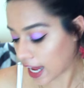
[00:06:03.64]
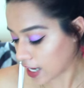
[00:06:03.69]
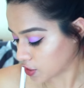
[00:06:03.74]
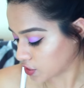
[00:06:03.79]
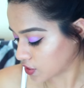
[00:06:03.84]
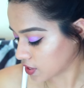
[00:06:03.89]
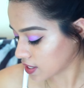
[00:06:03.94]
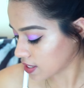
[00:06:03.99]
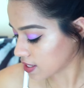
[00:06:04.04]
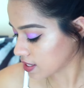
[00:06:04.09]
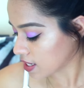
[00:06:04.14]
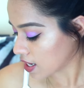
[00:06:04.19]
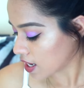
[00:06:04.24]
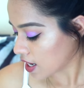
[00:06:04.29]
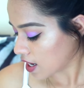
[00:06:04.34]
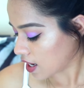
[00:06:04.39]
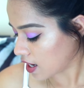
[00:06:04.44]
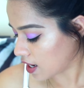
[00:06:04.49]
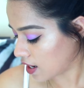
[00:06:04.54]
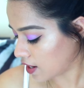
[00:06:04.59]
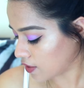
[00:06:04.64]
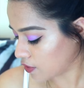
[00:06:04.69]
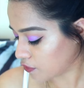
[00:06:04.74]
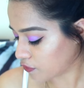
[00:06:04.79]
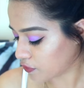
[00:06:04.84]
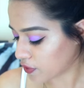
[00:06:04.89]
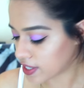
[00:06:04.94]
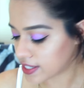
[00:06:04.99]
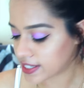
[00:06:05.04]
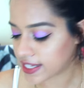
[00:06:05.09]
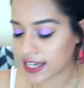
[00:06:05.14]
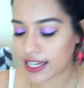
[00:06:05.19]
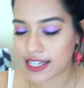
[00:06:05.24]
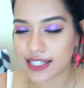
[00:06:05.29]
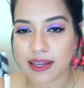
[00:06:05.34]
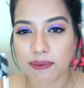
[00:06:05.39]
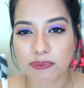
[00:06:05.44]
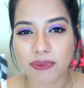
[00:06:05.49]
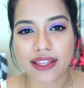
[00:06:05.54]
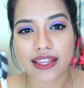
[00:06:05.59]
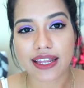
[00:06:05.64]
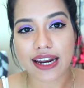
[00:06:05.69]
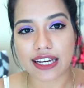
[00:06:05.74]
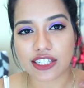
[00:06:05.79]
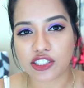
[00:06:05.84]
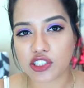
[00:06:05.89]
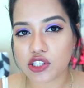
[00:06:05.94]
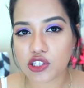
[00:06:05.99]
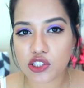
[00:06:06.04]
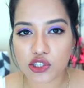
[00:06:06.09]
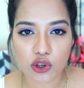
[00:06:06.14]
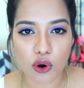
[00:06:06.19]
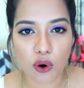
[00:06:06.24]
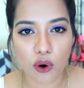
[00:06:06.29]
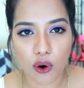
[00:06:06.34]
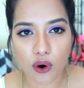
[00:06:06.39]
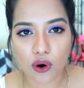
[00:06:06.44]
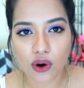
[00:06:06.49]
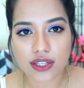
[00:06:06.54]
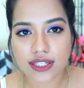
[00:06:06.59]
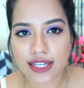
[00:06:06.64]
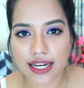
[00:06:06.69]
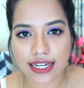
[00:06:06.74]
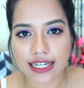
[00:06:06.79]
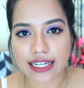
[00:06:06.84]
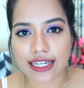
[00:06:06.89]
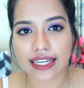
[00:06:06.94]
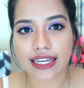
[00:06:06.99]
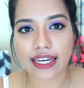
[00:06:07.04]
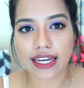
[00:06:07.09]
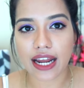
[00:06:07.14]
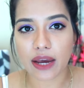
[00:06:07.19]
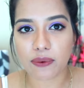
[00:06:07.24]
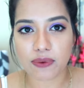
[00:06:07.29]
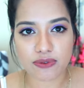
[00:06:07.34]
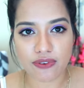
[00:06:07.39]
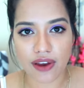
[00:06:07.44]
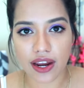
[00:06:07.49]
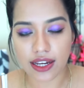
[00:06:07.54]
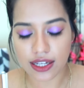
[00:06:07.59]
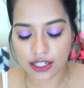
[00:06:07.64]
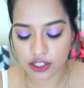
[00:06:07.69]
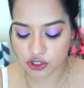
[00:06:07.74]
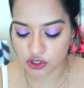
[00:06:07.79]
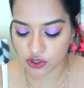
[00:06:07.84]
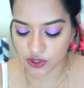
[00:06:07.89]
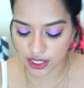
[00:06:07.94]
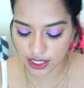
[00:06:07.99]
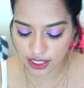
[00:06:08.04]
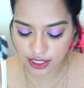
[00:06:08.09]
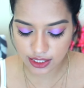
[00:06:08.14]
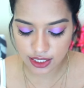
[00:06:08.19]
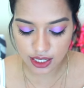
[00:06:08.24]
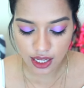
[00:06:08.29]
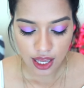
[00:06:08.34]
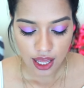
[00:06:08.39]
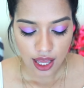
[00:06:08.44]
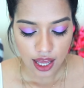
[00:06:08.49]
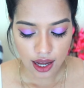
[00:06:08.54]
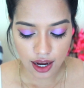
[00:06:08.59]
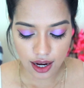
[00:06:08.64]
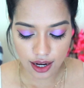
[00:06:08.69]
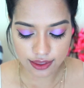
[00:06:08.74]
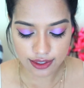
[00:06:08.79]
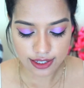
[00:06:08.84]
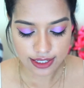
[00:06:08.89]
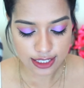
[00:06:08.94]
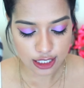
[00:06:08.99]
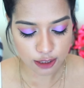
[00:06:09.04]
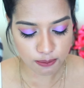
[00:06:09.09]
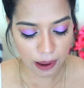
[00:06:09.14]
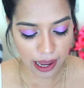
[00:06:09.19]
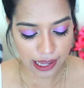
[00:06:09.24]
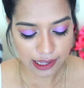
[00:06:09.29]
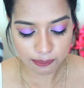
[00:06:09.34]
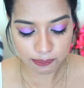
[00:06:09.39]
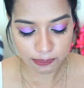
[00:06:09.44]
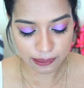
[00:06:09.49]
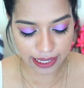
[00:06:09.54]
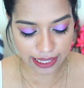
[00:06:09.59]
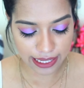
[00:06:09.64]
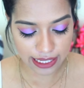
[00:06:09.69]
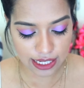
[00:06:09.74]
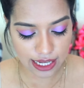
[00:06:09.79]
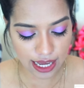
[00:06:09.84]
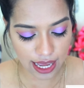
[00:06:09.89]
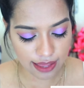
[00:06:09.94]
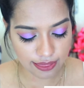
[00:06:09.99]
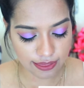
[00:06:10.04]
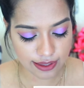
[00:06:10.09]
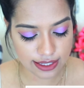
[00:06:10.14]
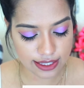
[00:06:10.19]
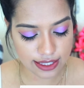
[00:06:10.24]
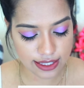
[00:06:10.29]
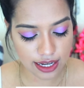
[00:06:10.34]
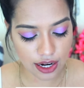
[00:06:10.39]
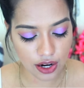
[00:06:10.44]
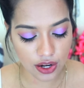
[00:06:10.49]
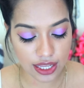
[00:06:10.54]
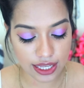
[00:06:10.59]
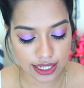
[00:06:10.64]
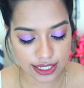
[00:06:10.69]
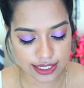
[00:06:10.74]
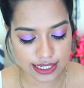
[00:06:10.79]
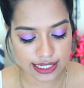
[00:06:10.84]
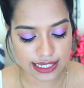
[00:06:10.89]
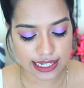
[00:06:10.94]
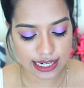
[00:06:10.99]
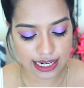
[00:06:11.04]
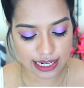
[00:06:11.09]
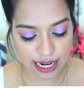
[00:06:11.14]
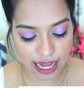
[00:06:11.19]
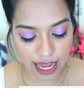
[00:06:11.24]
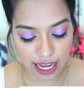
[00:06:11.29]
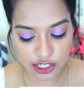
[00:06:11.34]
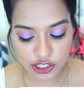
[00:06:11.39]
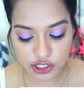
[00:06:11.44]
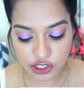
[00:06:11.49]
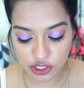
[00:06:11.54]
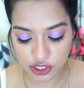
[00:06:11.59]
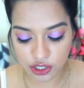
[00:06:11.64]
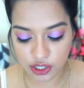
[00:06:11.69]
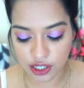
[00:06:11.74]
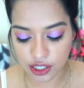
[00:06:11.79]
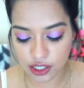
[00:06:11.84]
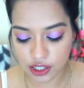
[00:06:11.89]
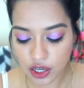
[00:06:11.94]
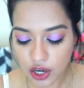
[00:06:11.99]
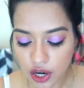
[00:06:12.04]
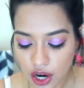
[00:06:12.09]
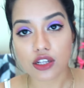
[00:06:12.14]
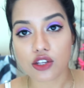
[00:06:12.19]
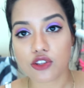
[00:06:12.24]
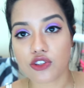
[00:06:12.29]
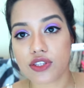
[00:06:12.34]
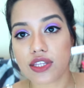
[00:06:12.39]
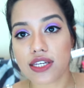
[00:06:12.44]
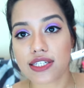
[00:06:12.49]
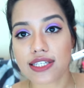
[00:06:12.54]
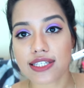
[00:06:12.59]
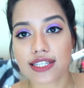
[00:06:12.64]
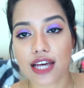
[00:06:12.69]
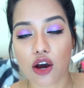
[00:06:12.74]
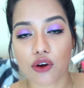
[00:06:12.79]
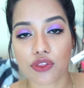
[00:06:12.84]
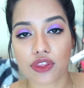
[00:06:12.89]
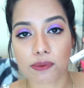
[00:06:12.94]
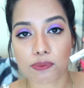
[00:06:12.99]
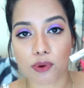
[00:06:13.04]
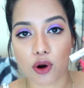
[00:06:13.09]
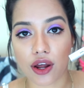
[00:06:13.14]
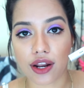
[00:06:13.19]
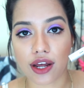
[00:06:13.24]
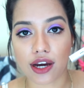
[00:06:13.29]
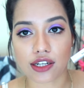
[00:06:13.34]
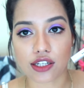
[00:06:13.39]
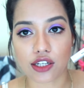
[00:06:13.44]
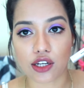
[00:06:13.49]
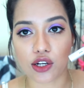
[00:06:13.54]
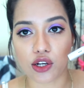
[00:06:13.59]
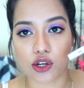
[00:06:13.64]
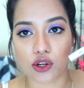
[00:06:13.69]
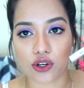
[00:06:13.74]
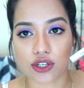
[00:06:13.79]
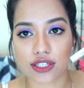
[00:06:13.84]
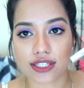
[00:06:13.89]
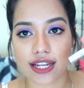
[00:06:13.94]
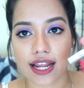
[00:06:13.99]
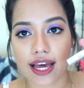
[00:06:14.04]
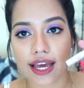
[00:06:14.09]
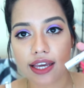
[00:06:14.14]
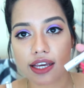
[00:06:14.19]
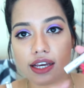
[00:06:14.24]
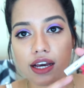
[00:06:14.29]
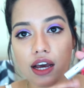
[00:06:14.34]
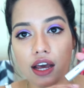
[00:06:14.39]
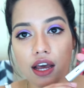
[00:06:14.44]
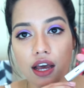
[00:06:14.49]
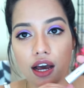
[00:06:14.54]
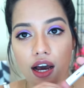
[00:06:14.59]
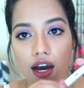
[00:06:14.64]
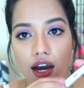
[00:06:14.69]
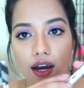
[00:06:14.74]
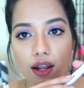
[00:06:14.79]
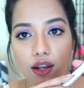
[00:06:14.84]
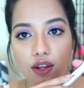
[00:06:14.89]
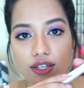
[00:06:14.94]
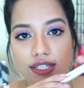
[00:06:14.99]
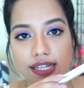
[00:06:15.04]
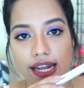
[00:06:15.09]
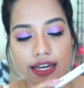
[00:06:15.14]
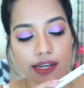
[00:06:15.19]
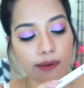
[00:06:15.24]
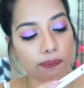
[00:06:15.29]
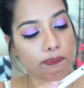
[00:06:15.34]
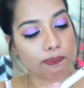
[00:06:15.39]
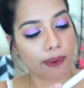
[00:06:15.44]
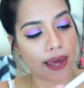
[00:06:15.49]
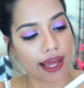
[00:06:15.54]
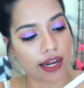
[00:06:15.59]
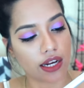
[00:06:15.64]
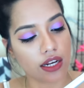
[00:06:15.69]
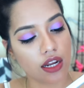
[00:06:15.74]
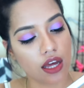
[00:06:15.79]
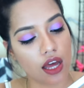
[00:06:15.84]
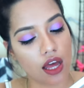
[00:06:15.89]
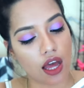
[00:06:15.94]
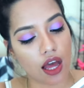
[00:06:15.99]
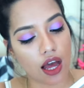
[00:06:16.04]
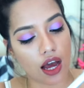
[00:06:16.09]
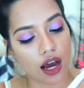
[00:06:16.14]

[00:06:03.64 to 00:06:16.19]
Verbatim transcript: lashes. The first thing is something that I just saw suddenly and I was very intrigued. This is by Blinc and this is their heated lash curler. This is how the product looks like. Looks like a pen.